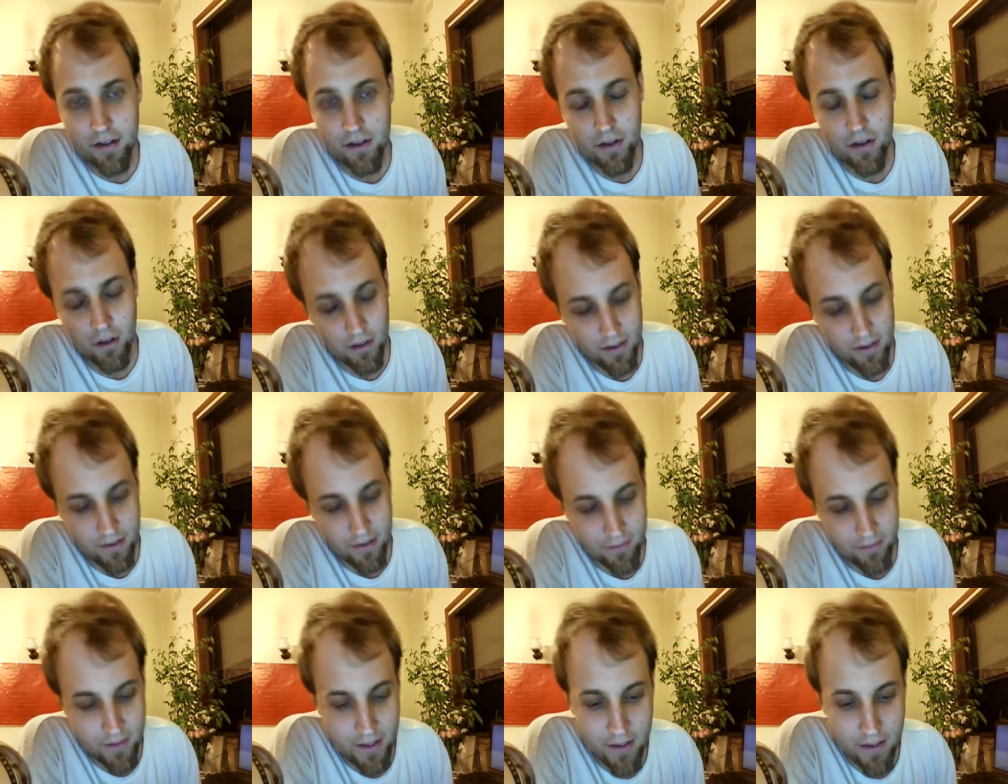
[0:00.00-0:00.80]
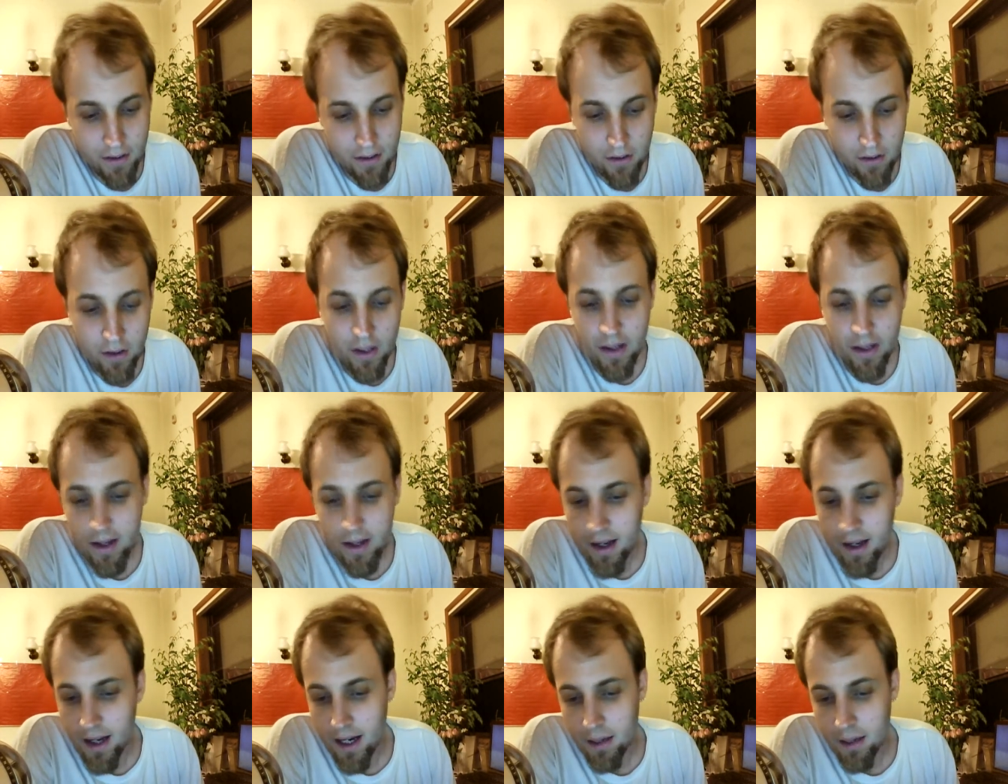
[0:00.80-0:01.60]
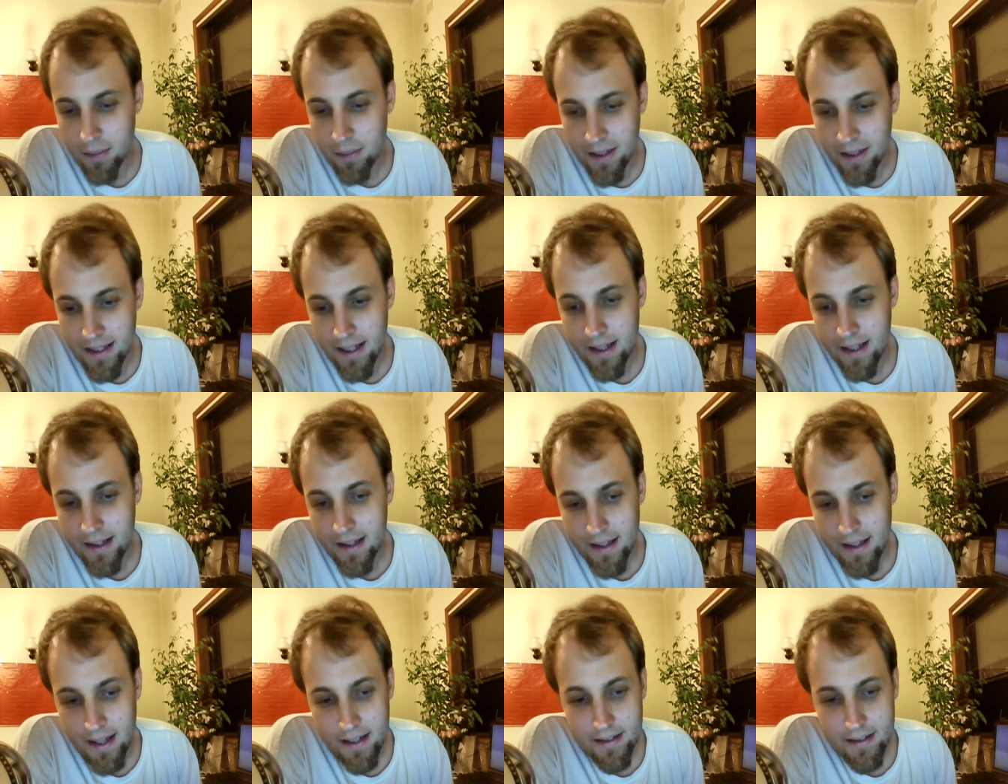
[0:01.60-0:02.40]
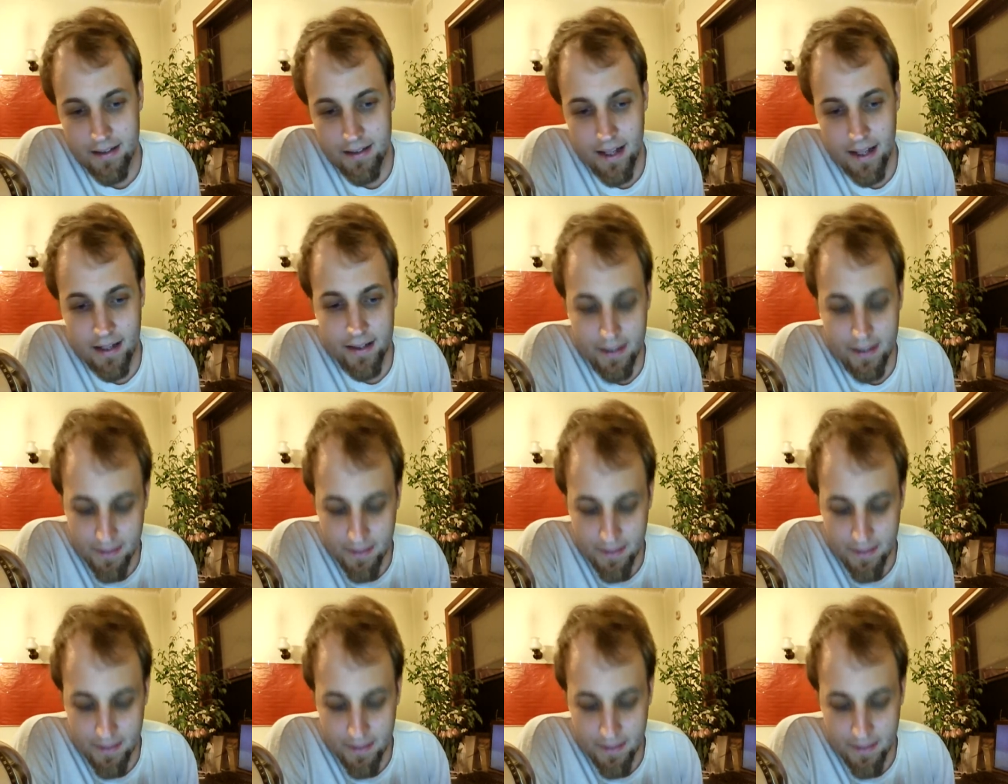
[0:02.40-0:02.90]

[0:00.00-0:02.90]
call it a video. Um, and that, that is that